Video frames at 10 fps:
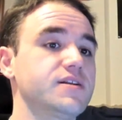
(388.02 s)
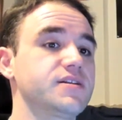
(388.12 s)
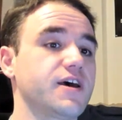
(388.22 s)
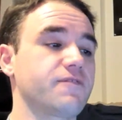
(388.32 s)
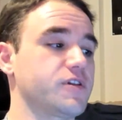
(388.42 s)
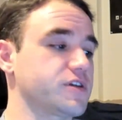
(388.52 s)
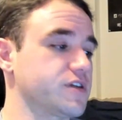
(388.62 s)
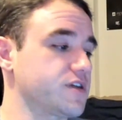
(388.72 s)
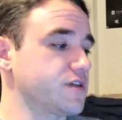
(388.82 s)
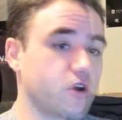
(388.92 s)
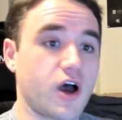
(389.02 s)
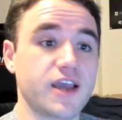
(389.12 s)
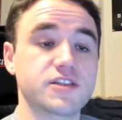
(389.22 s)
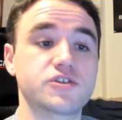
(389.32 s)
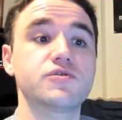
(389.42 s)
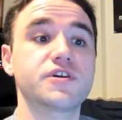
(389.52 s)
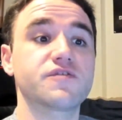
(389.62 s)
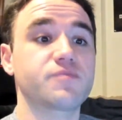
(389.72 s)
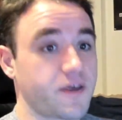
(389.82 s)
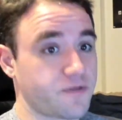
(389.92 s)
Definitely, I do
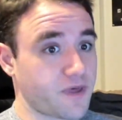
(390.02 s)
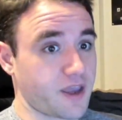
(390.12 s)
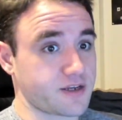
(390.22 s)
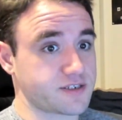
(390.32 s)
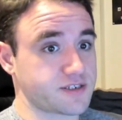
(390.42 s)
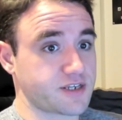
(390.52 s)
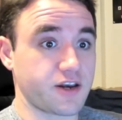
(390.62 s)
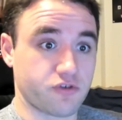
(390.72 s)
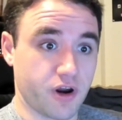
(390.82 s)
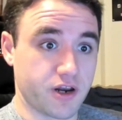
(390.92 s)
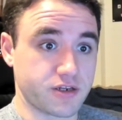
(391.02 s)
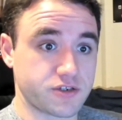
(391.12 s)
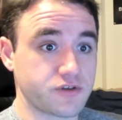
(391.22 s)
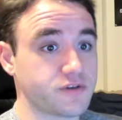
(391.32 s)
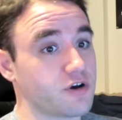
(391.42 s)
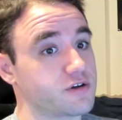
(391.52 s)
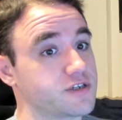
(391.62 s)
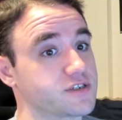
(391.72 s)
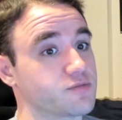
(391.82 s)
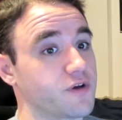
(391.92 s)
give my thanks and credit to the
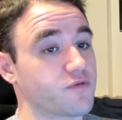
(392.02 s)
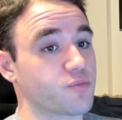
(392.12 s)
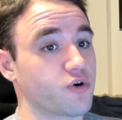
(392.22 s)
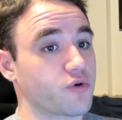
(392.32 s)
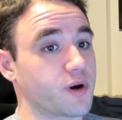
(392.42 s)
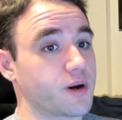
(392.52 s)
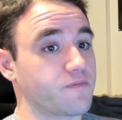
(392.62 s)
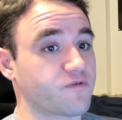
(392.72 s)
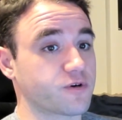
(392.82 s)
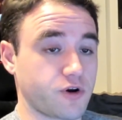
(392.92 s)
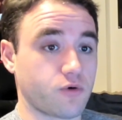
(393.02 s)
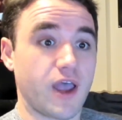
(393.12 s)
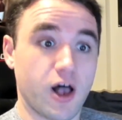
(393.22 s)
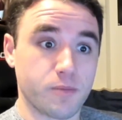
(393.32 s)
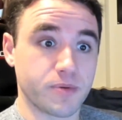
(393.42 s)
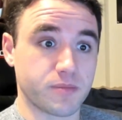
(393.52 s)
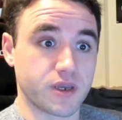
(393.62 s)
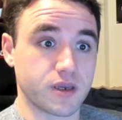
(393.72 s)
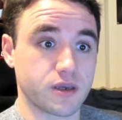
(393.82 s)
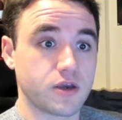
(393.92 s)
Autism Waiver program for helping
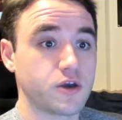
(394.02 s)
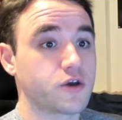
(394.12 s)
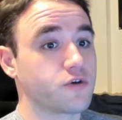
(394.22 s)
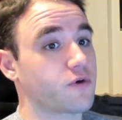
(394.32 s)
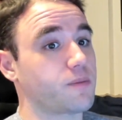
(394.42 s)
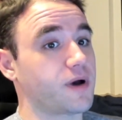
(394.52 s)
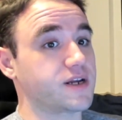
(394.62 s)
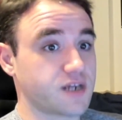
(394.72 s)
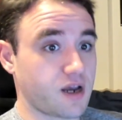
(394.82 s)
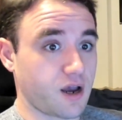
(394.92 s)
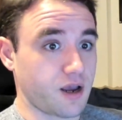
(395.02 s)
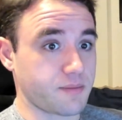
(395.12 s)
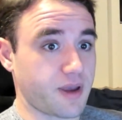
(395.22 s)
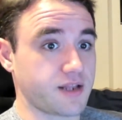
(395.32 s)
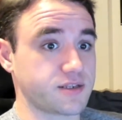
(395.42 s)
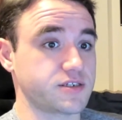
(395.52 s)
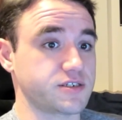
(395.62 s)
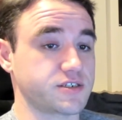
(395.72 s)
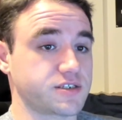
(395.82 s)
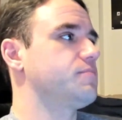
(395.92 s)
me throughout my time, at
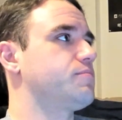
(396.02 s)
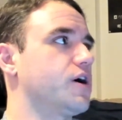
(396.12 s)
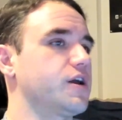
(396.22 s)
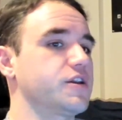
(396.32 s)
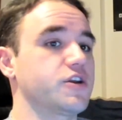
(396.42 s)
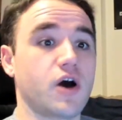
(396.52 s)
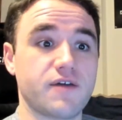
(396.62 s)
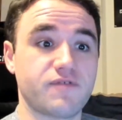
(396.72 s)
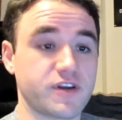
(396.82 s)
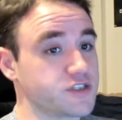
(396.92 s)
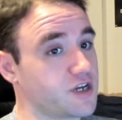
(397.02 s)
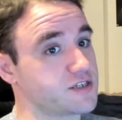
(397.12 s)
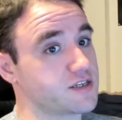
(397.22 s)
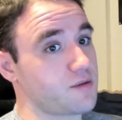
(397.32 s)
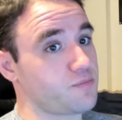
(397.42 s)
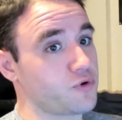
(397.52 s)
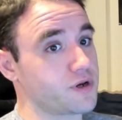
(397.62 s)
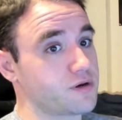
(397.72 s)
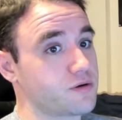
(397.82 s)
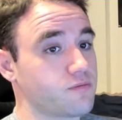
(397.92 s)
least. But, I eventually got to that
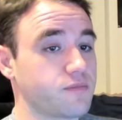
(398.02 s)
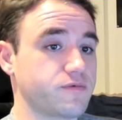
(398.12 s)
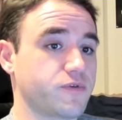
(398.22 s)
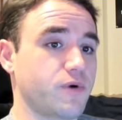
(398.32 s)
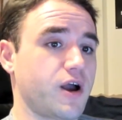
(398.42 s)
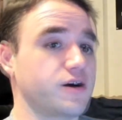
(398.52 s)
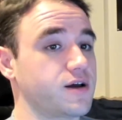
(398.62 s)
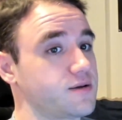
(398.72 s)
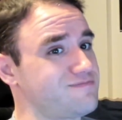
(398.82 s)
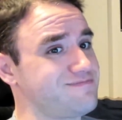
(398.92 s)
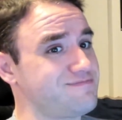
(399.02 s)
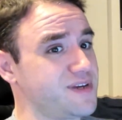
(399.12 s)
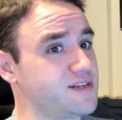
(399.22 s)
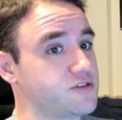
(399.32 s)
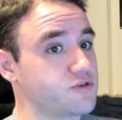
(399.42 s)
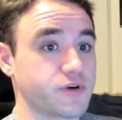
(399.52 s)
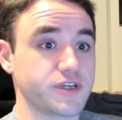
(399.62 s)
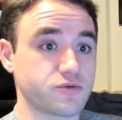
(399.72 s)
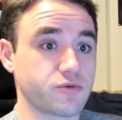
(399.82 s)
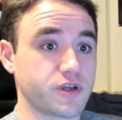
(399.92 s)
point throughout
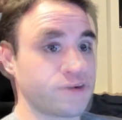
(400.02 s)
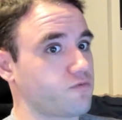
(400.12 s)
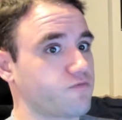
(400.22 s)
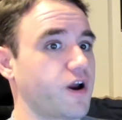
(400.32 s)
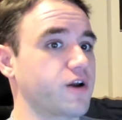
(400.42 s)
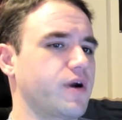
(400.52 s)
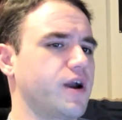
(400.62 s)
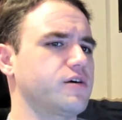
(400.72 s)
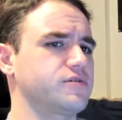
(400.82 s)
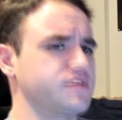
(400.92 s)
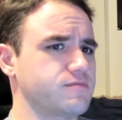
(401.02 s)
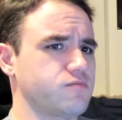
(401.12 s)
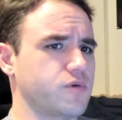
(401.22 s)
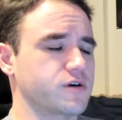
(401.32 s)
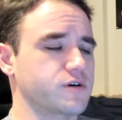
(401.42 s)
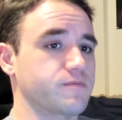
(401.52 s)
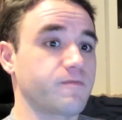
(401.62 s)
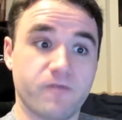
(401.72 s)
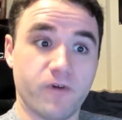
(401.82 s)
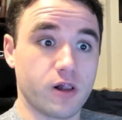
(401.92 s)
mid-2020, right around where
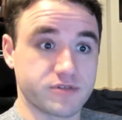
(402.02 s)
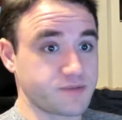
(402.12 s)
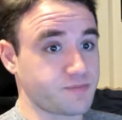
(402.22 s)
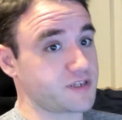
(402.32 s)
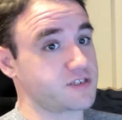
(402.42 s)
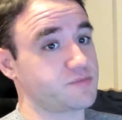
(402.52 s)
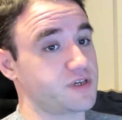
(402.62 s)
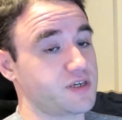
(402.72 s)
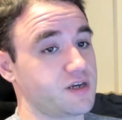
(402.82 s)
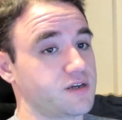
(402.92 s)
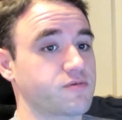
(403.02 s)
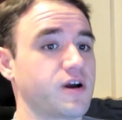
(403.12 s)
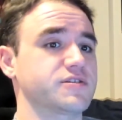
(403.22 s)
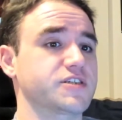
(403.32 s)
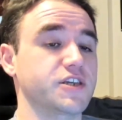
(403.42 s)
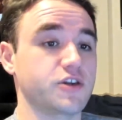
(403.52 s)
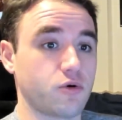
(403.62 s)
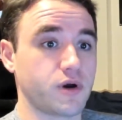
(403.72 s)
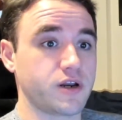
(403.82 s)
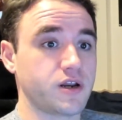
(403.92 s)
fall was about to begin, where I was like, you know
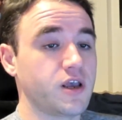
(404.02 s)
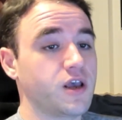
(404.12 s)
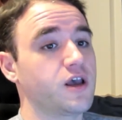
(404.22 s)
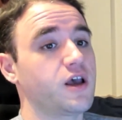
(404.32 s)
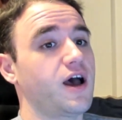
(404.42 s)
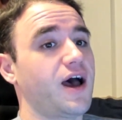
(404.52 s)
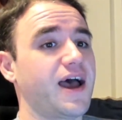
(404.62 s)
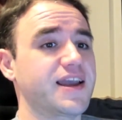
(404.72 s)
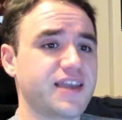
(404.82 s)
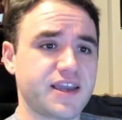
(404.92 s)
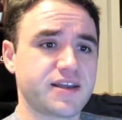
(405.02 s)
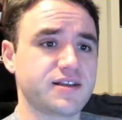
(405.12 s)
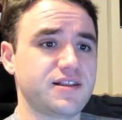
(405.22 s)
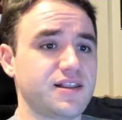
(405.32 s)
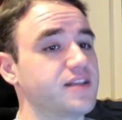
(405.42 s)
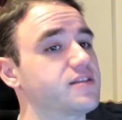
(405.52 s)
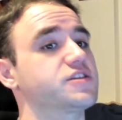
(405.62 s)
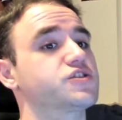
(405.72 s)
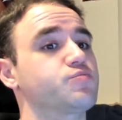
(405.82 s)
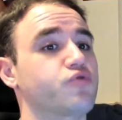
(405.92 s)
what? I can't let
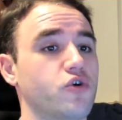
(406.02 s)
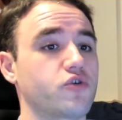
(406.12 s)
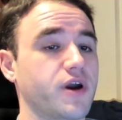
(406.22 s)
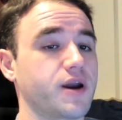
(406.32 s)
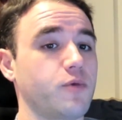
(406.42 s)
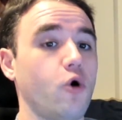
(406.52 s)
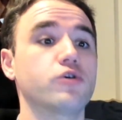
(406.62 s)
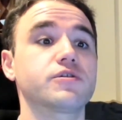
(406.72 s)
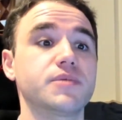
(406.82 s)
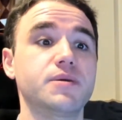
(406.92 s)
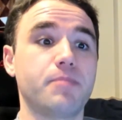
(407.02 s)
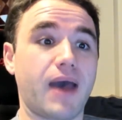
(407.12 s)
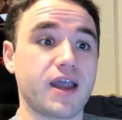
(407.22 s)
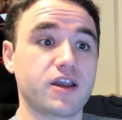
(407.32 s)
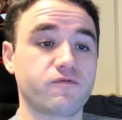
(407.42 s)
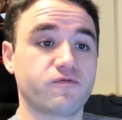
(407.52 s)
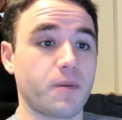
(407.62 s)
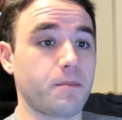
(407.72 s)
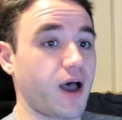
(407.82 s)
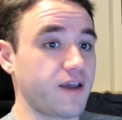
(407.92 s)
this program hold me back from
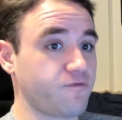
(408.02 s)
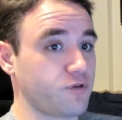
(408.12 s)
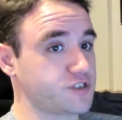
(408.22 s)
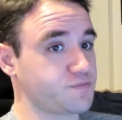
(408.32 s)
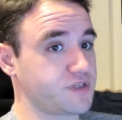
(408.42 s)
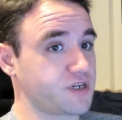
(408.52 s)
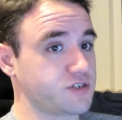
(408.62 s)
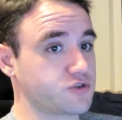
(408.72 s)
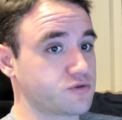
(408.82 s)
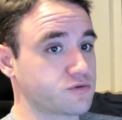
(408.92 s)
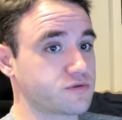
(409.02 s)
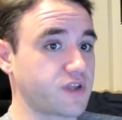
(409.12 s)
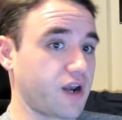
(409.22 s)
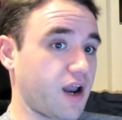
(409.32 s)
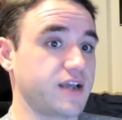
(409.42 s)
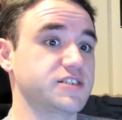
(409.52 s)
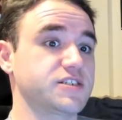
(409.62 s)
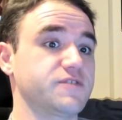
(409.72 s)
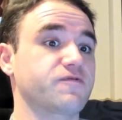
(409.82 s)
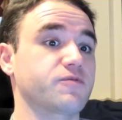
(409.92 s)
my fullest potential that I
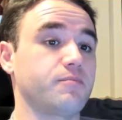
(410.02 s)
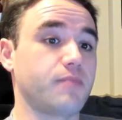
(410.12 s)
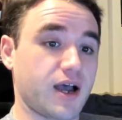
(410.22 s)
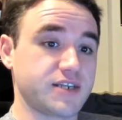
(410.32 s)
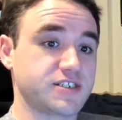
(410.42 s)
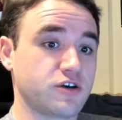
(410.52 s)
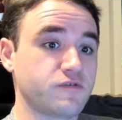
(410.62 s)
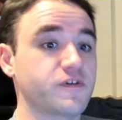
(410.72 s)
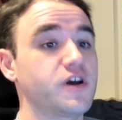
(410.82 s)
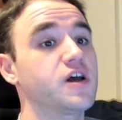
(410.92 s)
see for myself.